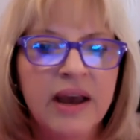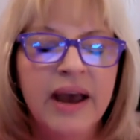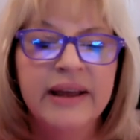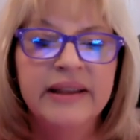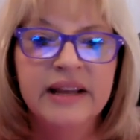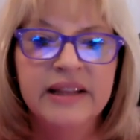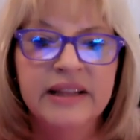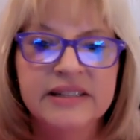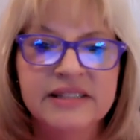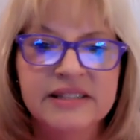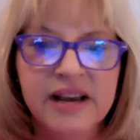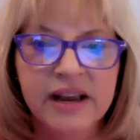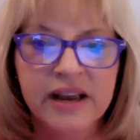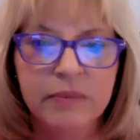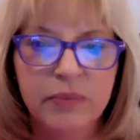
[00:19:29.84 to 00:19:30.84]
And then the
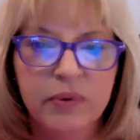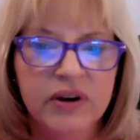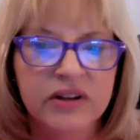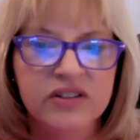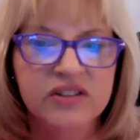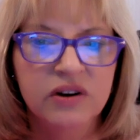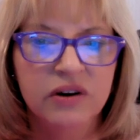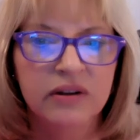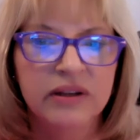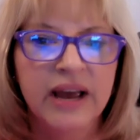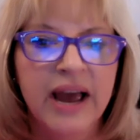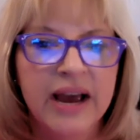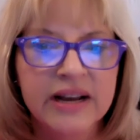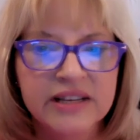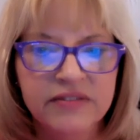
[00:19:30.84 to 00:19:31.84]
second book is called
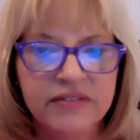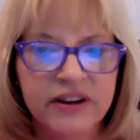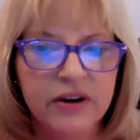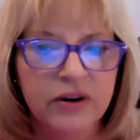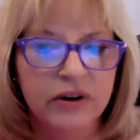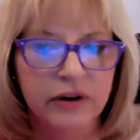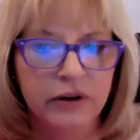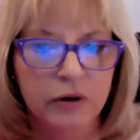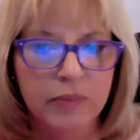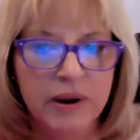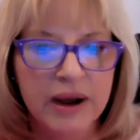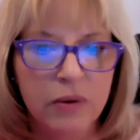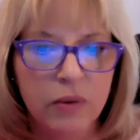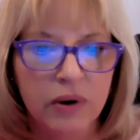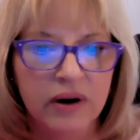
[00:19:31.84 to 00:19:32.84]
Activate Your Inner
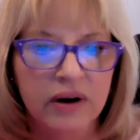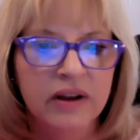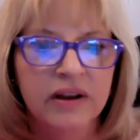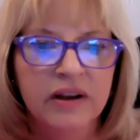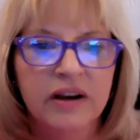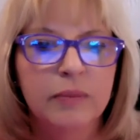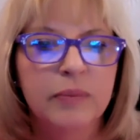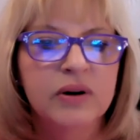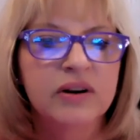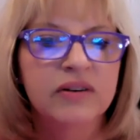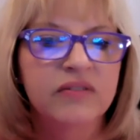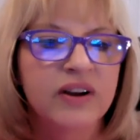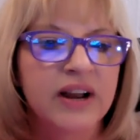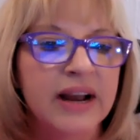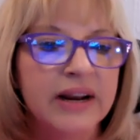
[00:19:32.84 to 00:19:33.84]
Power, a book
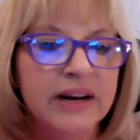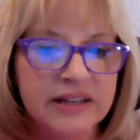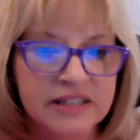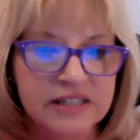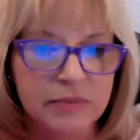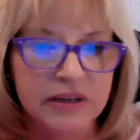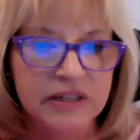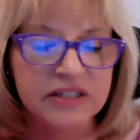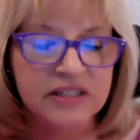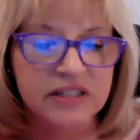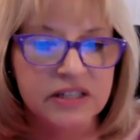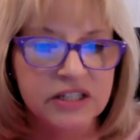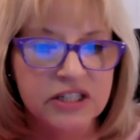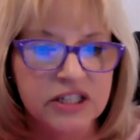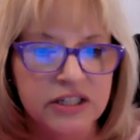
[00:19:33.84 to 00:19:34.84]
of guidance
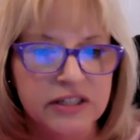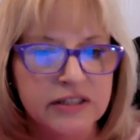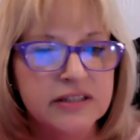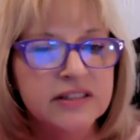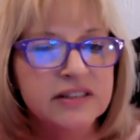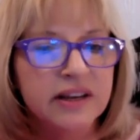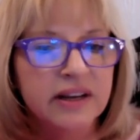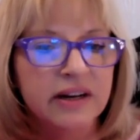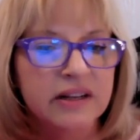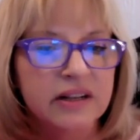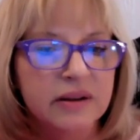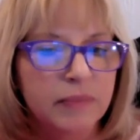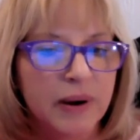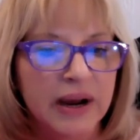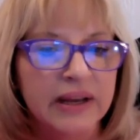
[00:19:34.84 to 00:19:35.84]
messages
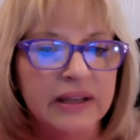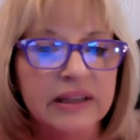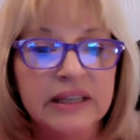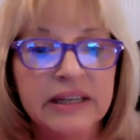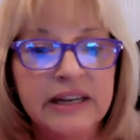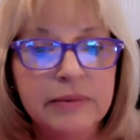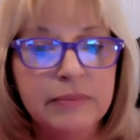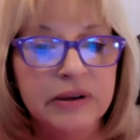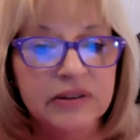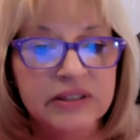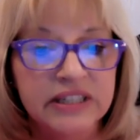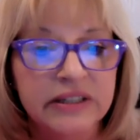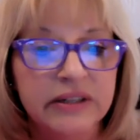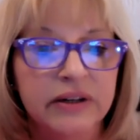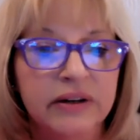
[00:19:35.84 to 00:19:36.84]
by Lee
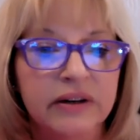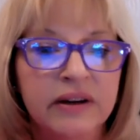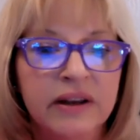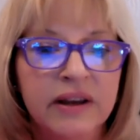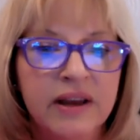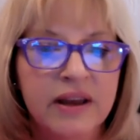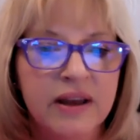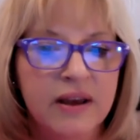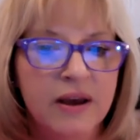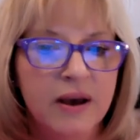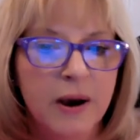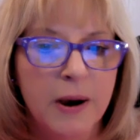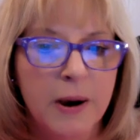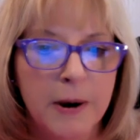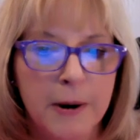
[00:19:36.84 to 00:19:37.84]
Miltier.
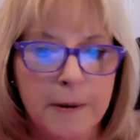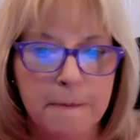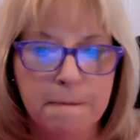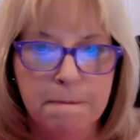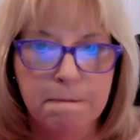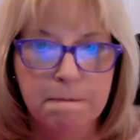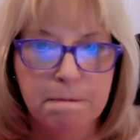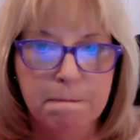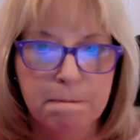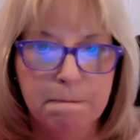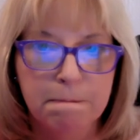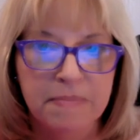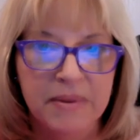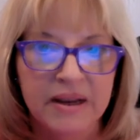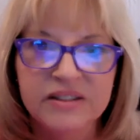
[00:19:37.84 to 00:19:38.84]

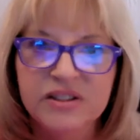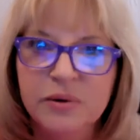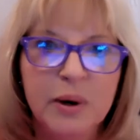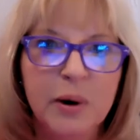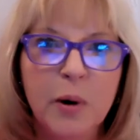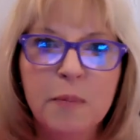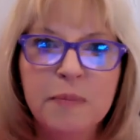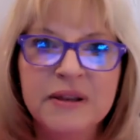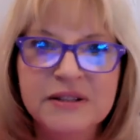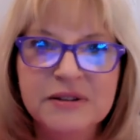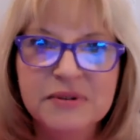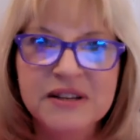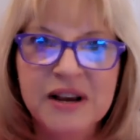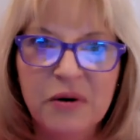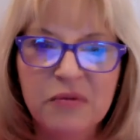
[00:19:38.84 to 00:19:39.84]
So I hope
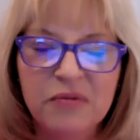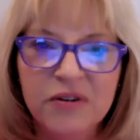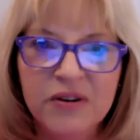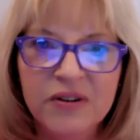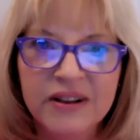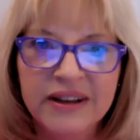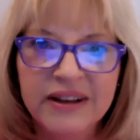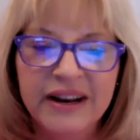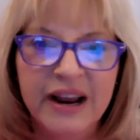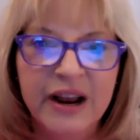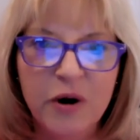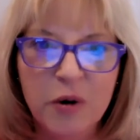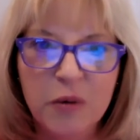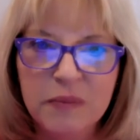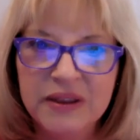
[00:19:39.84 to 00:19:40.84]
this was helpful, and I
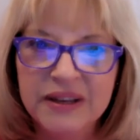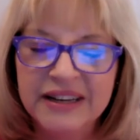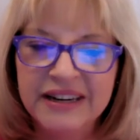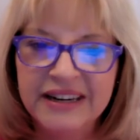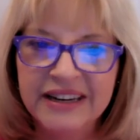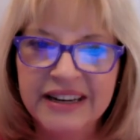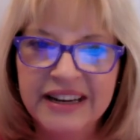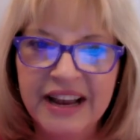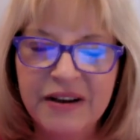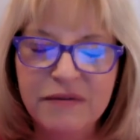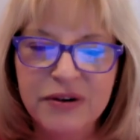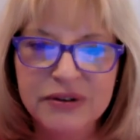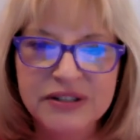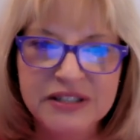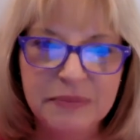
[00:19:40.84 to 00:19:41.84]
hope that it gave
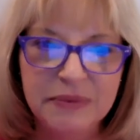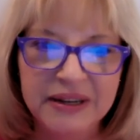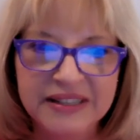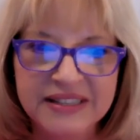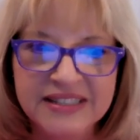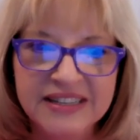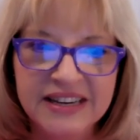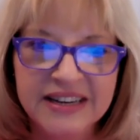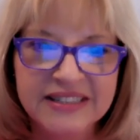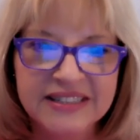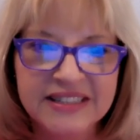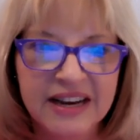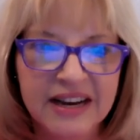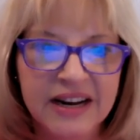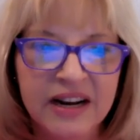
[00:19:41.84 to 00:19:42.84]
you some
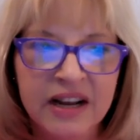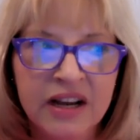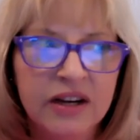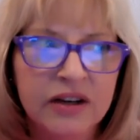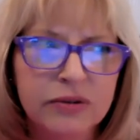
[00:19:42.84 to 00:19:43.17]
insights on,